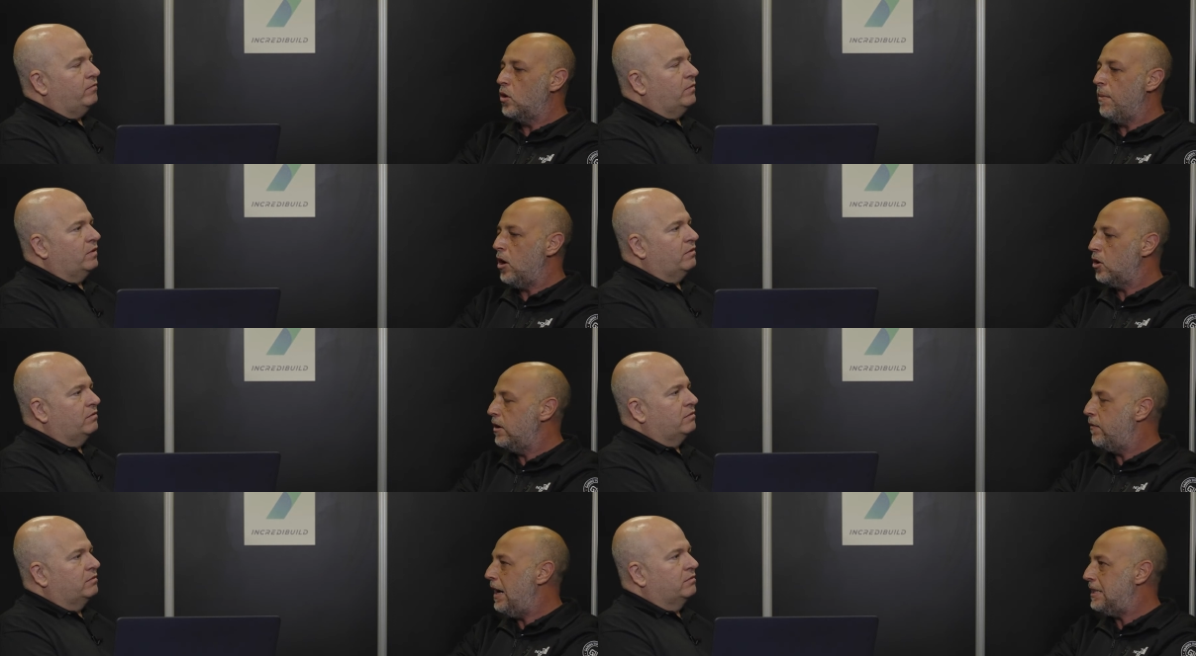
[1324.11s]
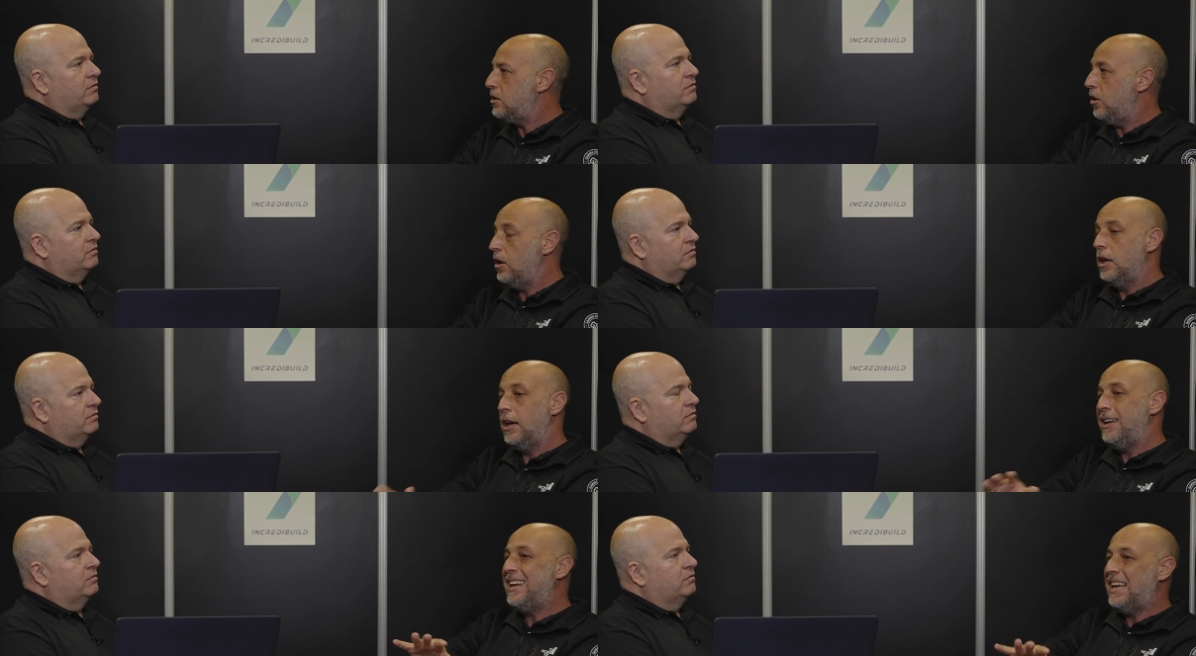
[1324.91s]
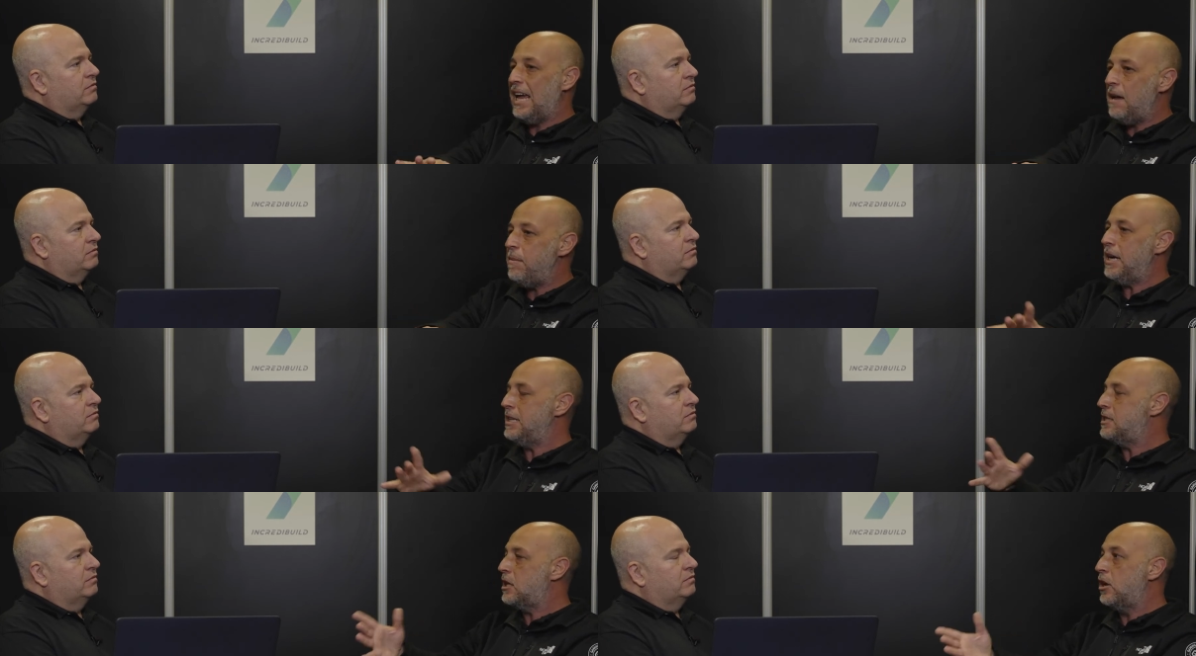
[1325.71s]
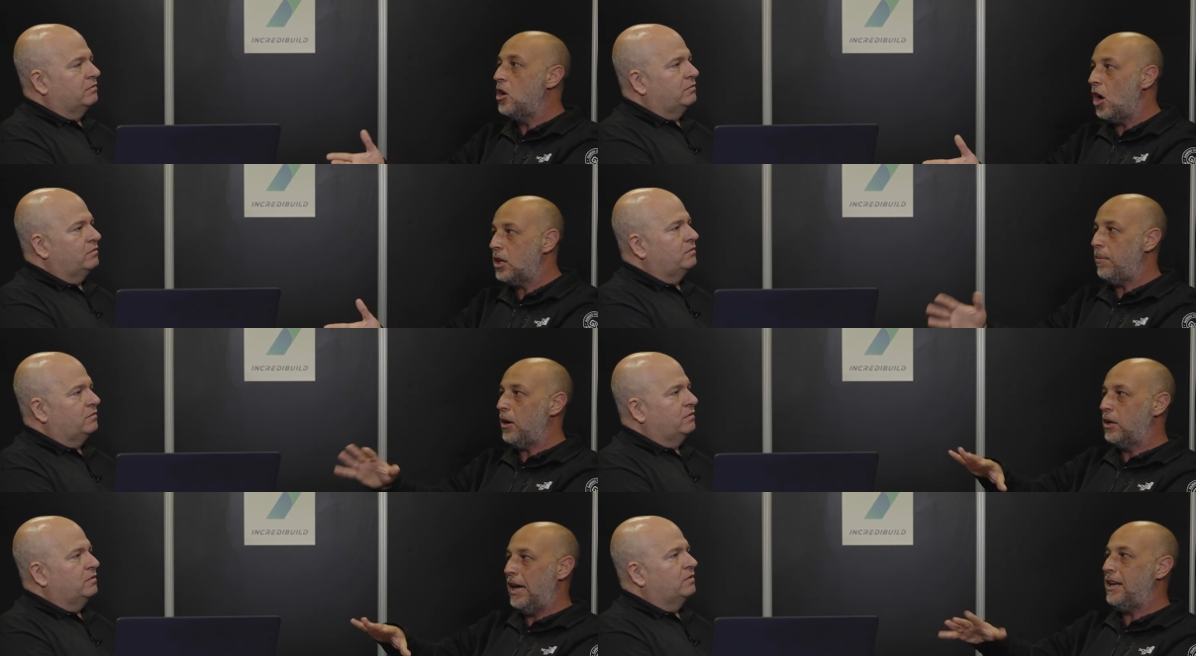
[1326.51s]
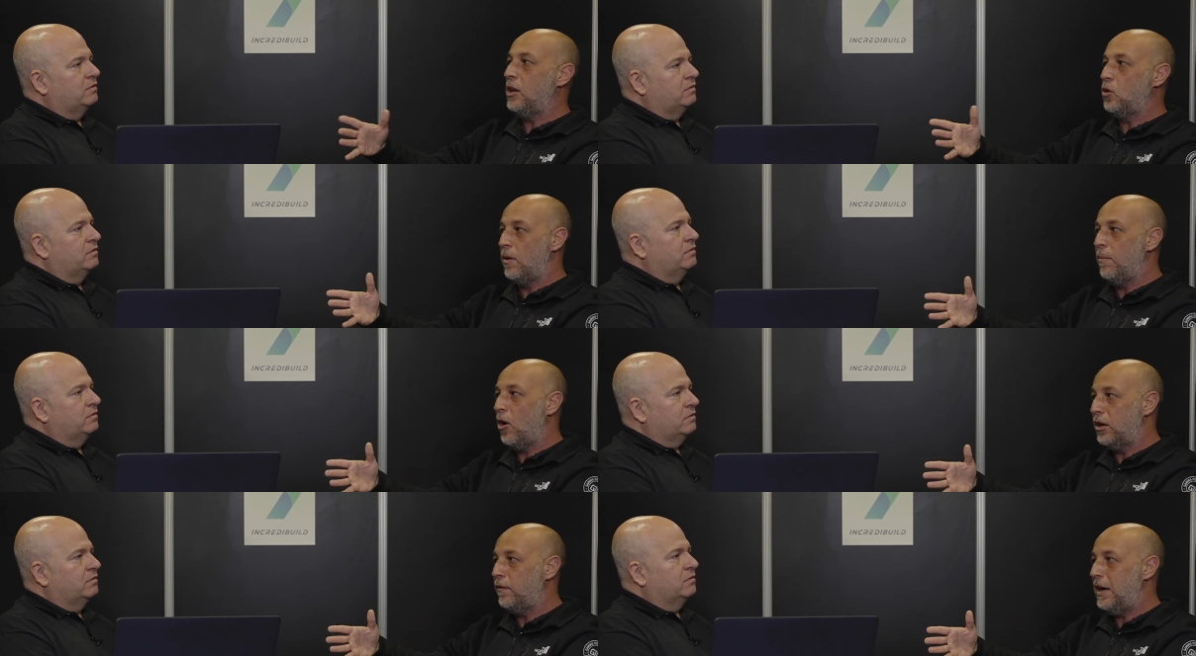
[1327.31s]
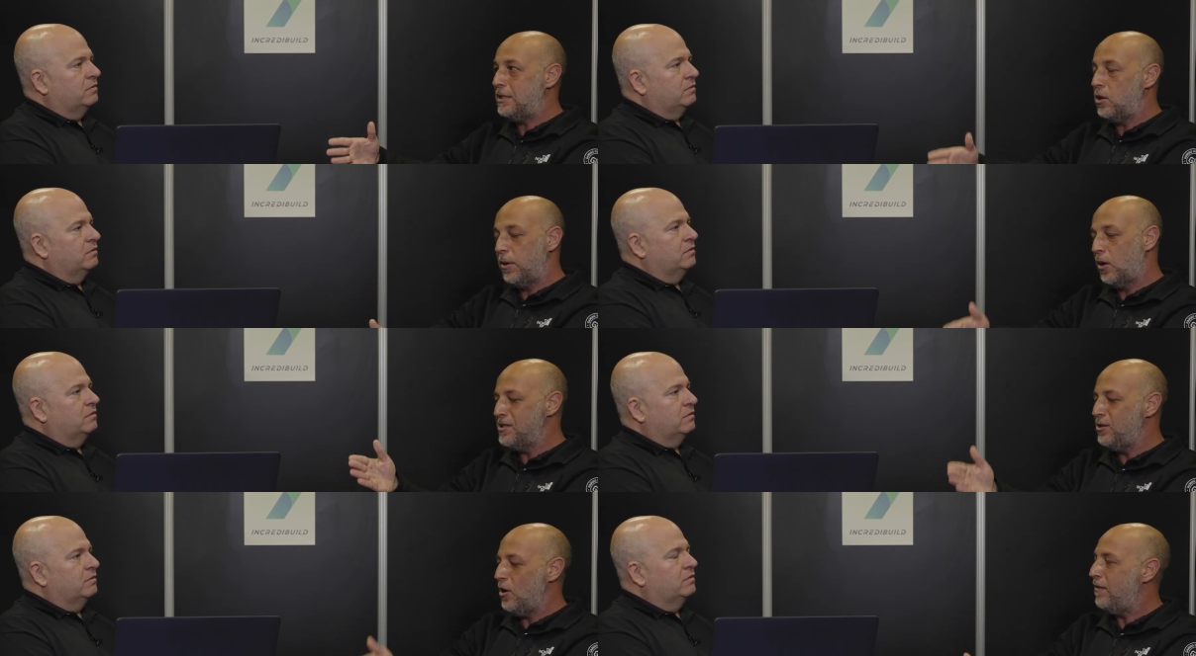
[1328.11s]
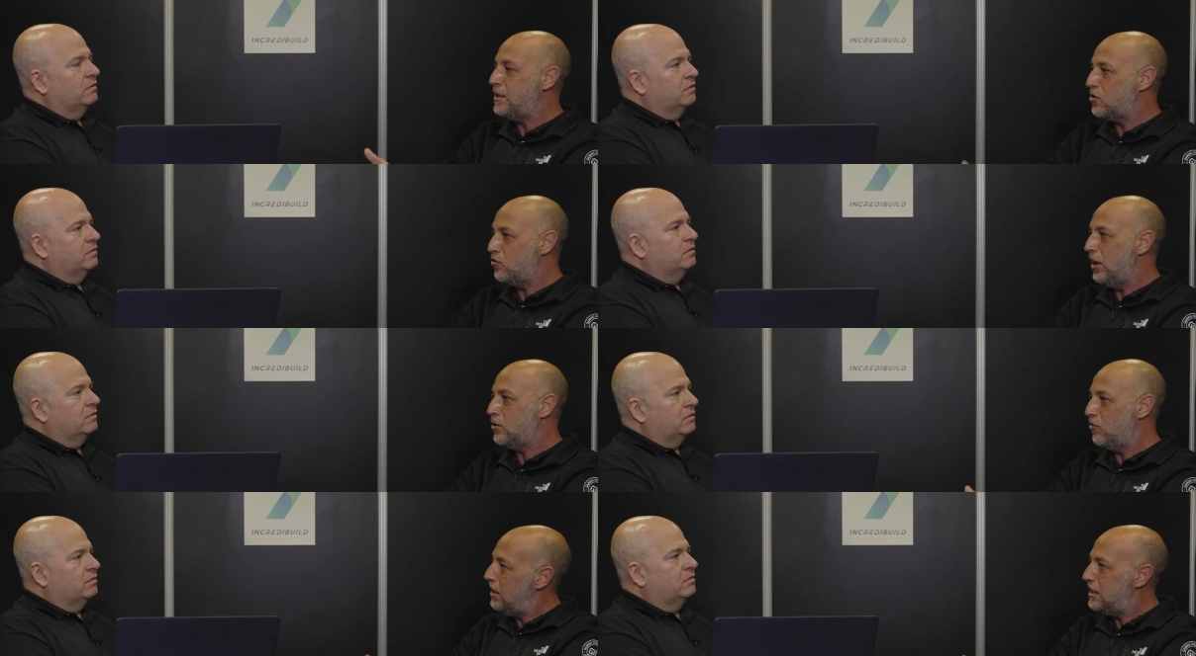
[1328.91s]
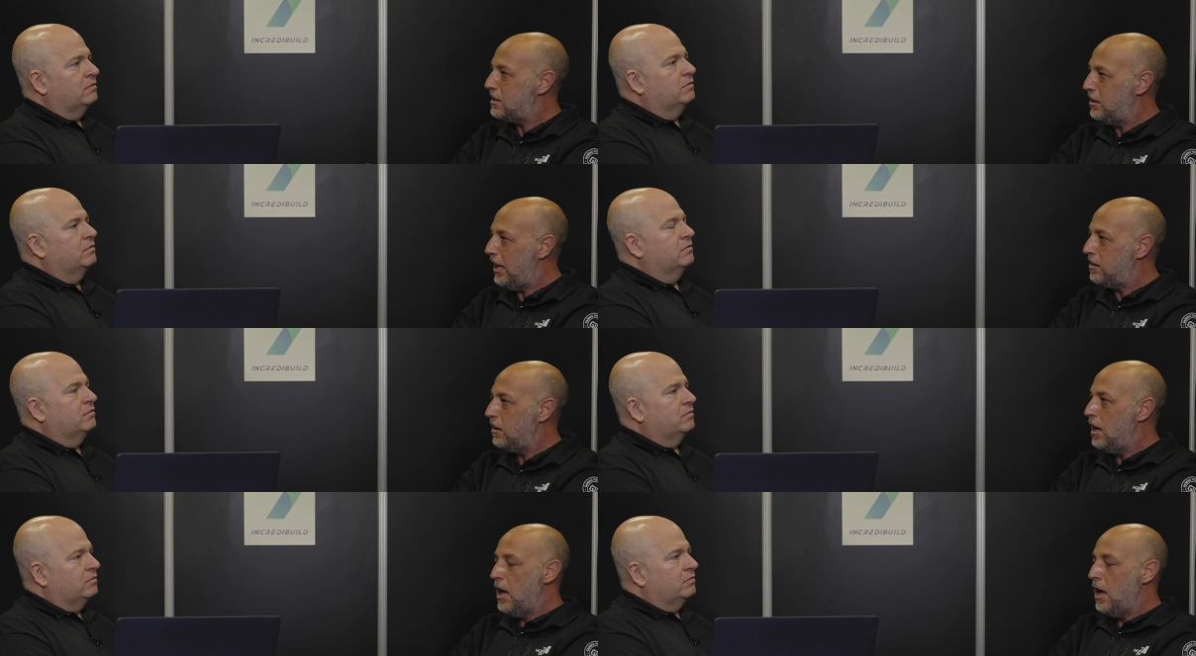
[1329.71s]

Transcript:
Speaker 1: to the market faster. In the gaming, it's not about getting to the market faster because you have a strict release date,